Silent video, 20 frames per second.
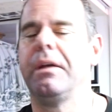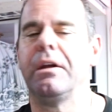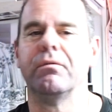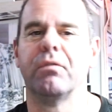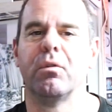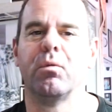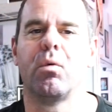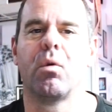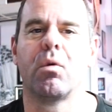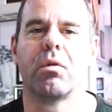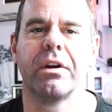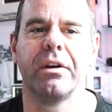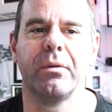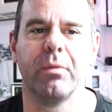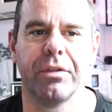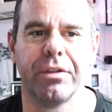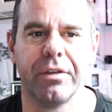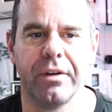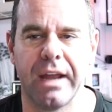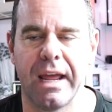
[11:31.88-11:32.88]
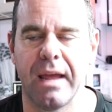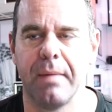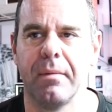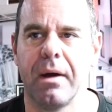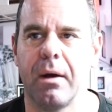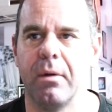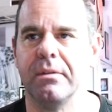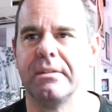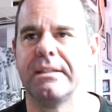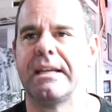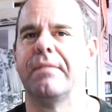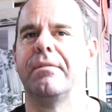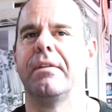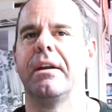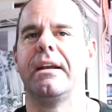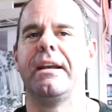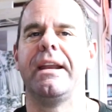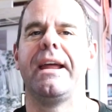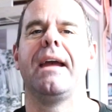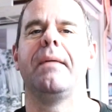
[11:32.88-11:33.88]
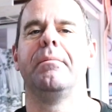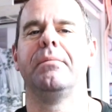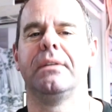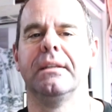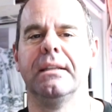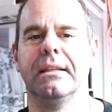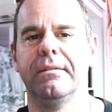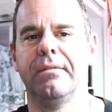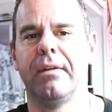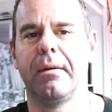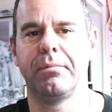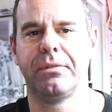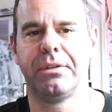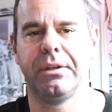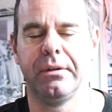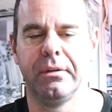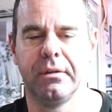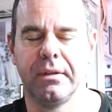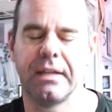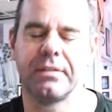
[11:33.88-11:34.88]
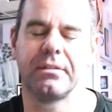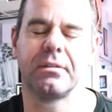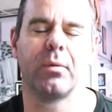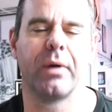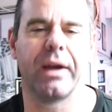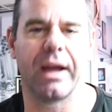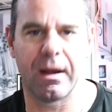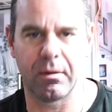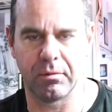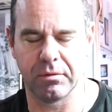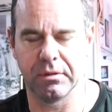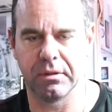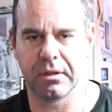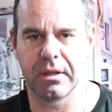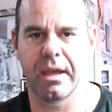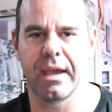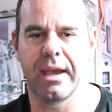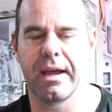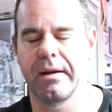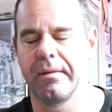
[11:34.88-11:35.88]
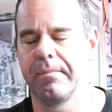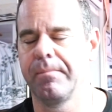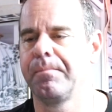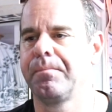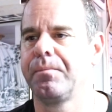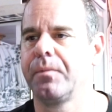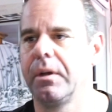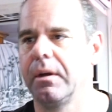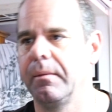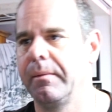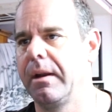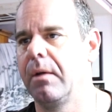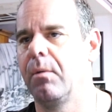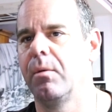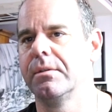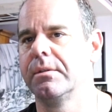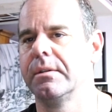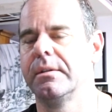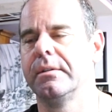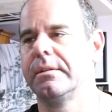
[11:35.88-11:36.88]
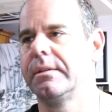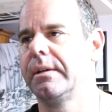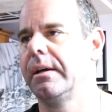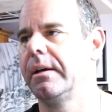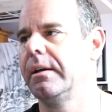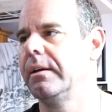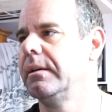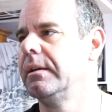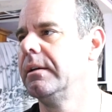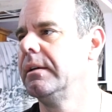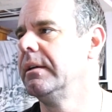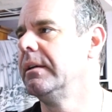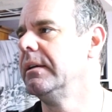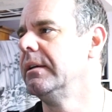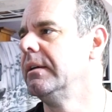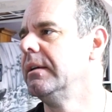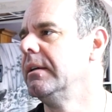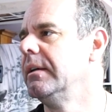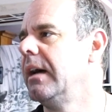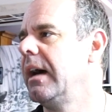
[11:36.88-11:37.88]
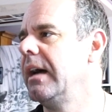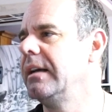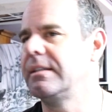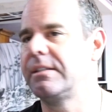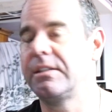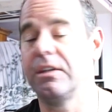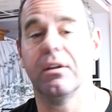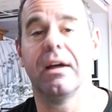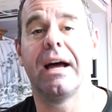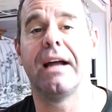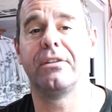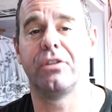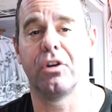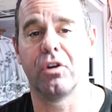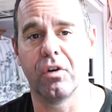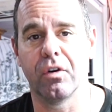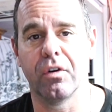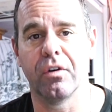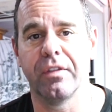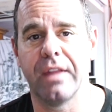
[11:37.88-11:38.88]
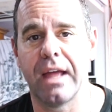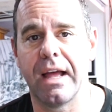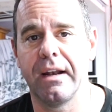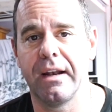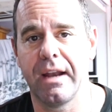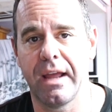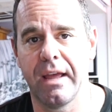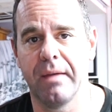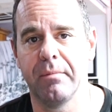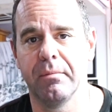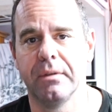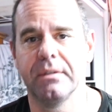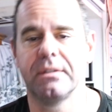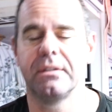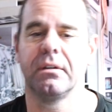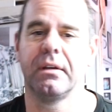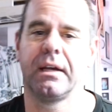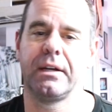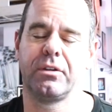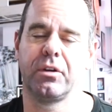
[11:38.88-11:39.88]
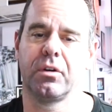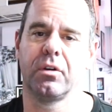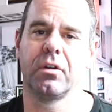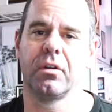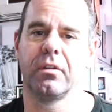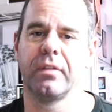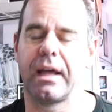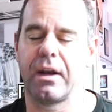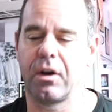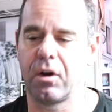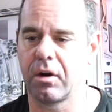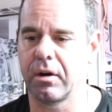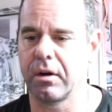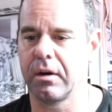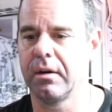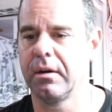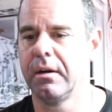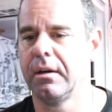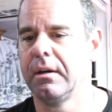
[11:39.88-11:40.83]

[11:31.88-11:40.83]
rewarded with a name. I was given a name to live up to. That's the way I was looking at it. I wasn't, I still had to earn that name and still had to earn that honor.